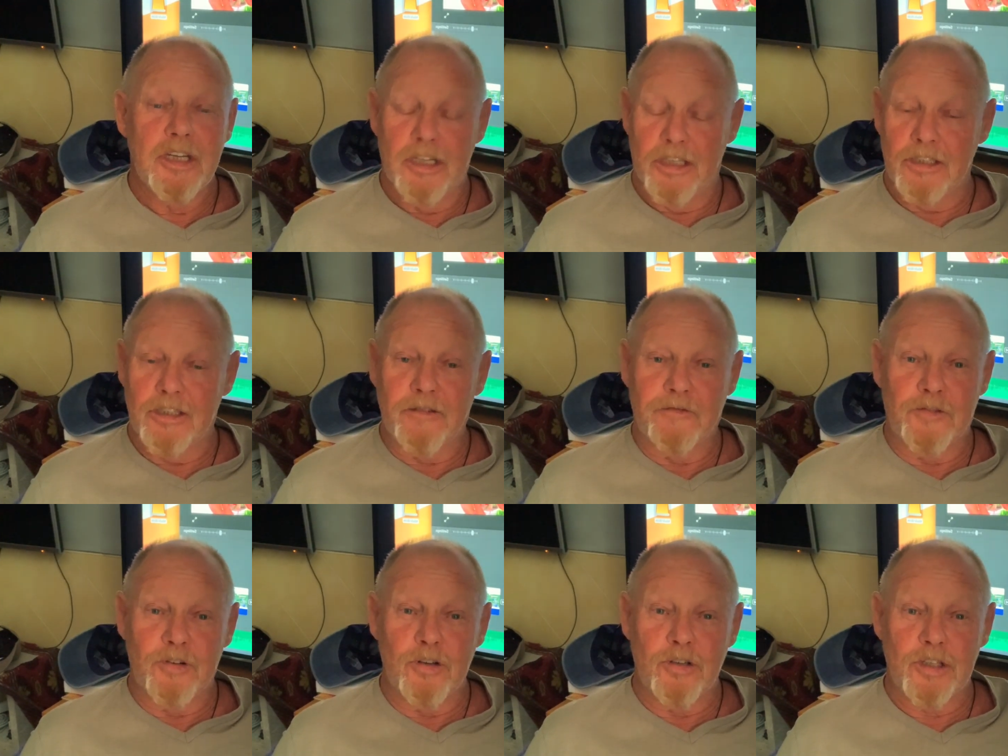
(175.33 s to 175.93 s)
It's
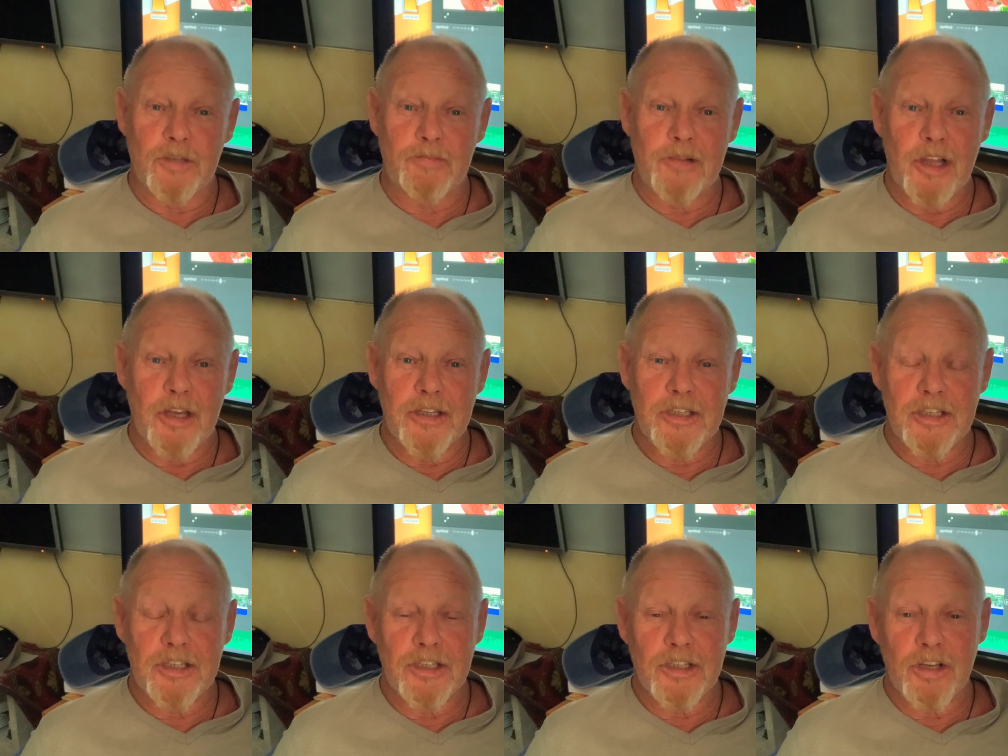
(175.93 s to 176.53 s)
the first
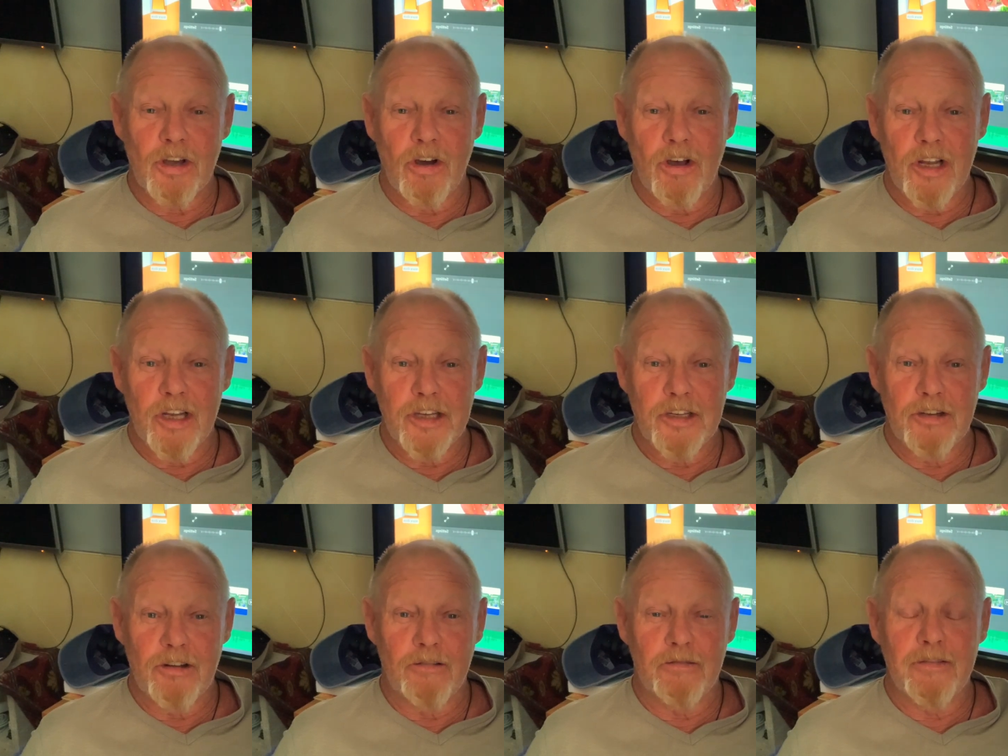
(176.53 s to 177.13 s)
place in
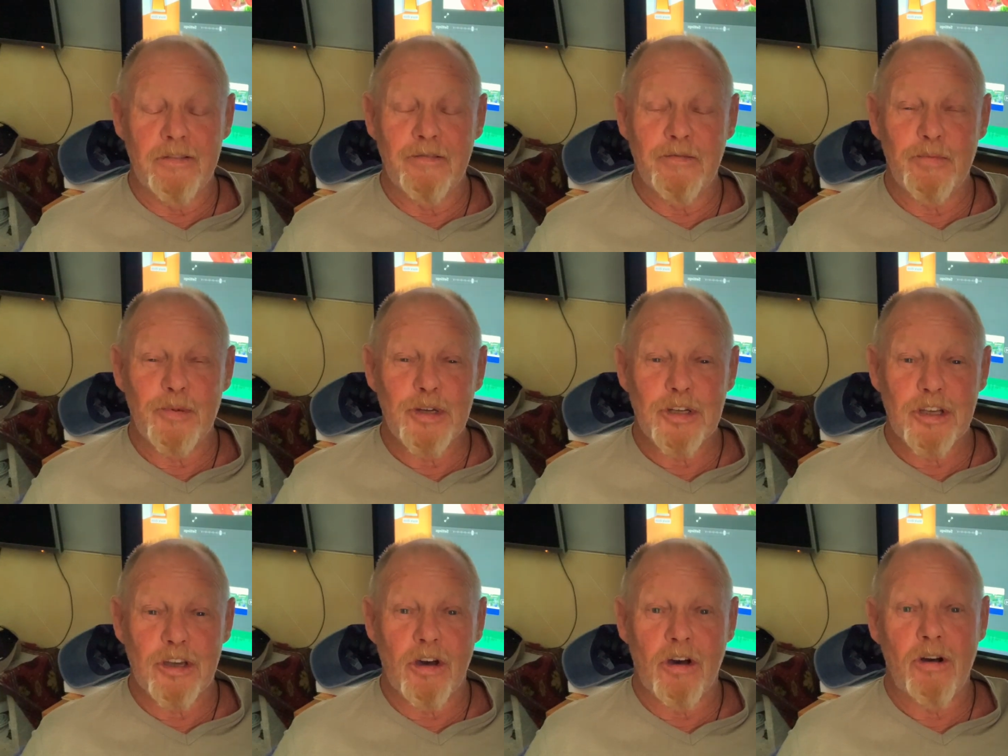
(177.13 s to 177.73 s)
Thailand I've ever
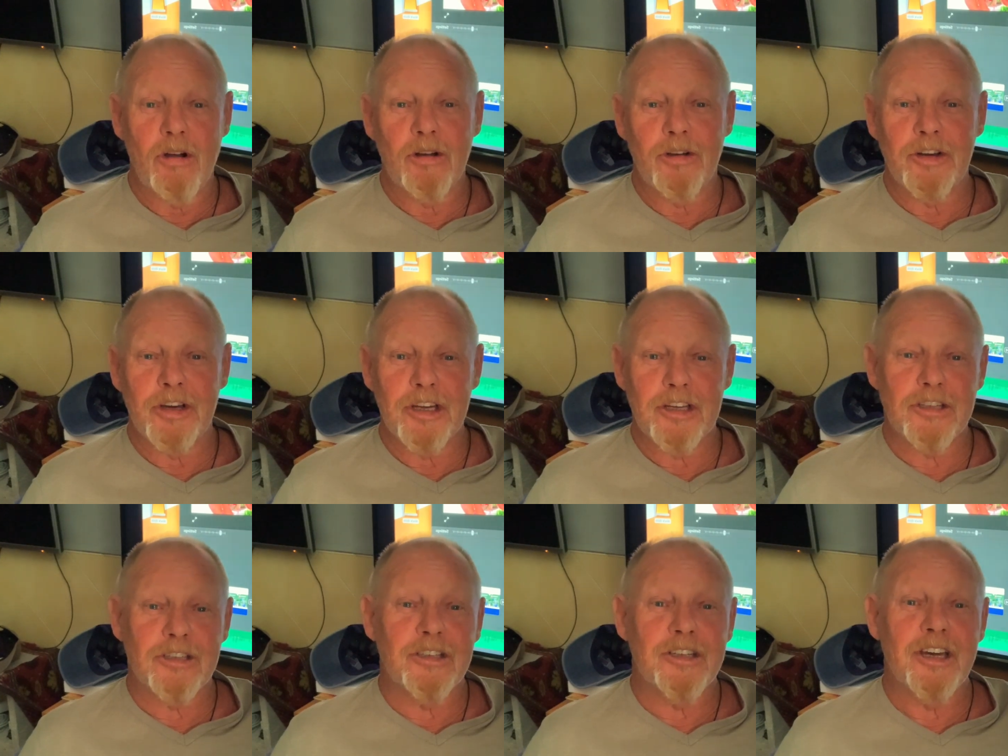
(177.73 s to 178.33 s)
been cold. I
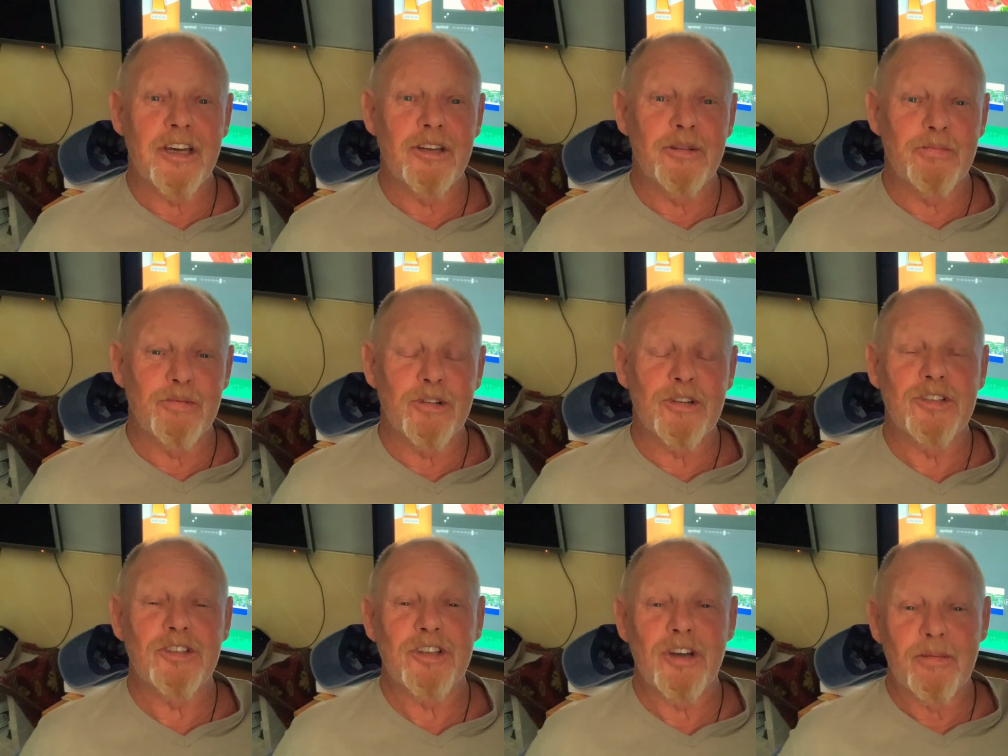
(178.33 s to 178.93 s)
actually had to
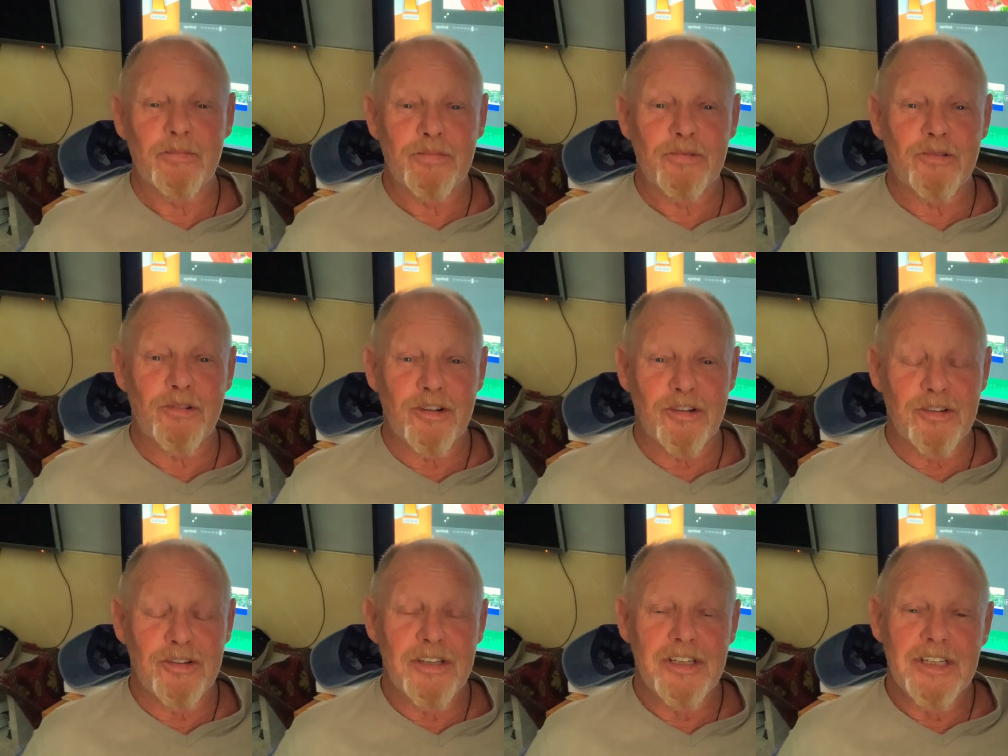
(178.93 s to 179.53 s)
put a jumper
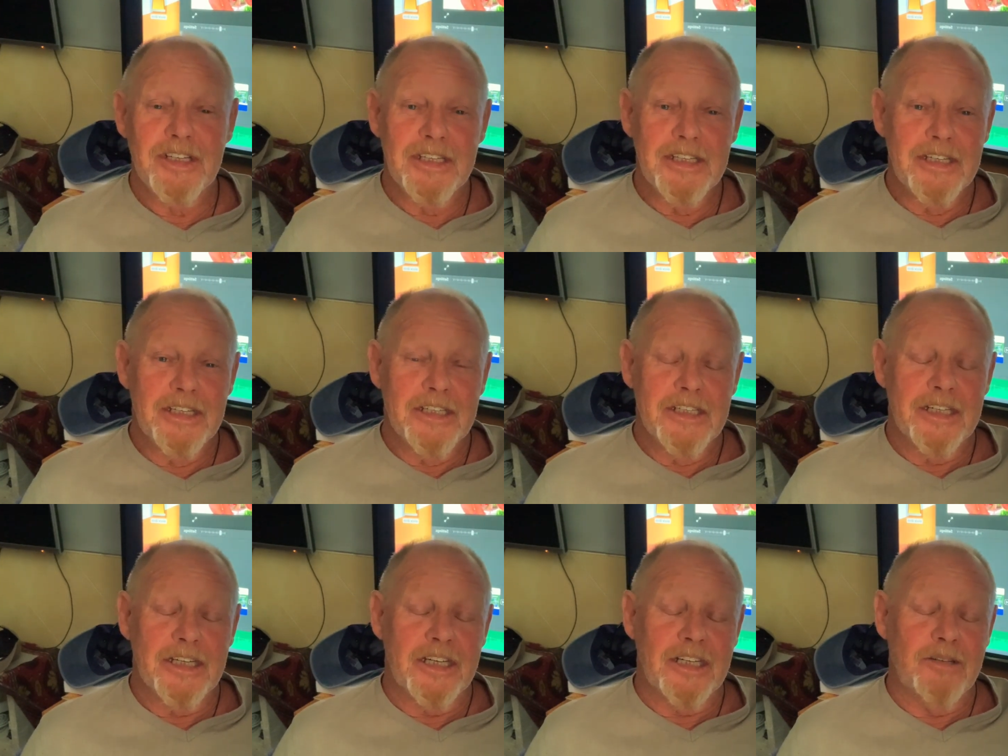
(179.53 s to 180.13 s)
on
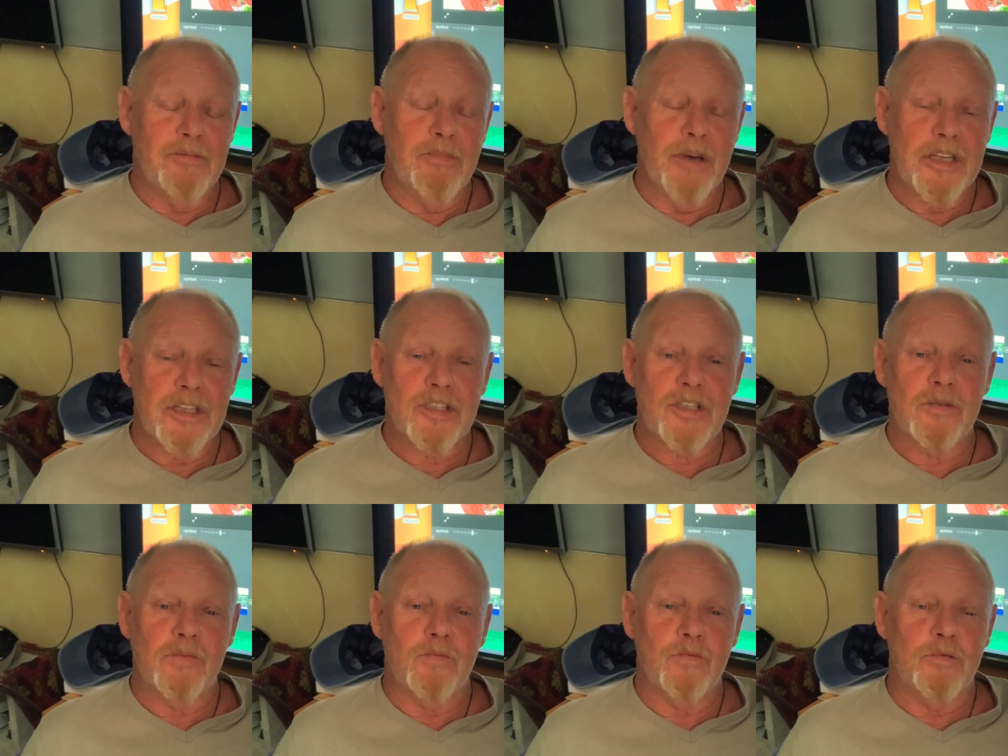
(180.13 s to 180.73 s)
and met
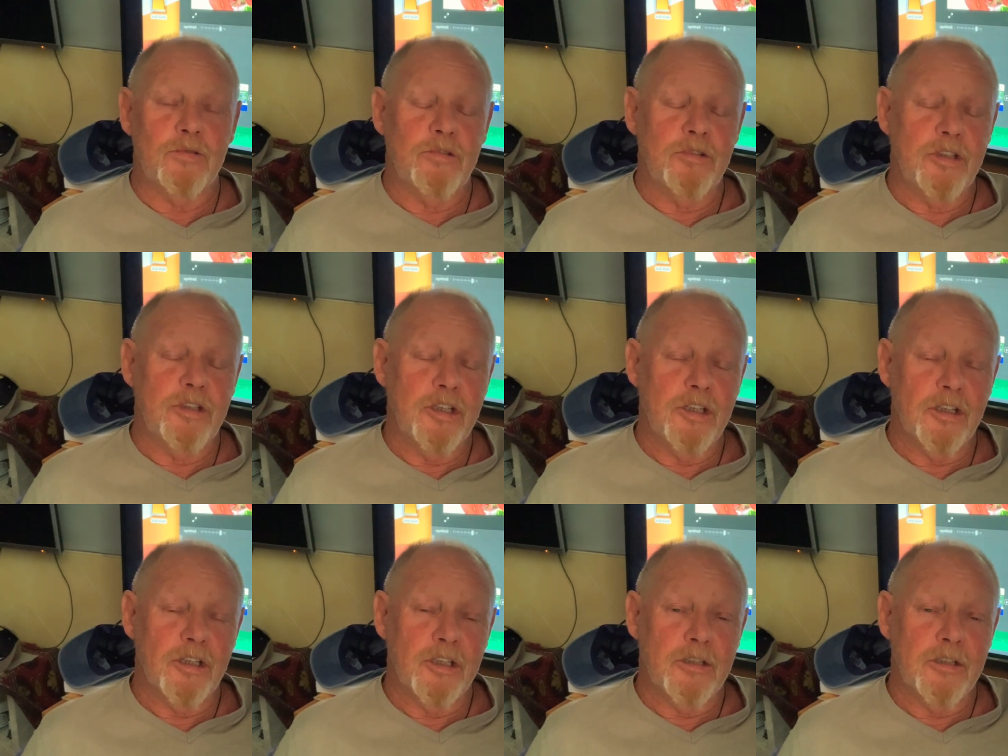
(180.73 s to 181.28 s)
some really,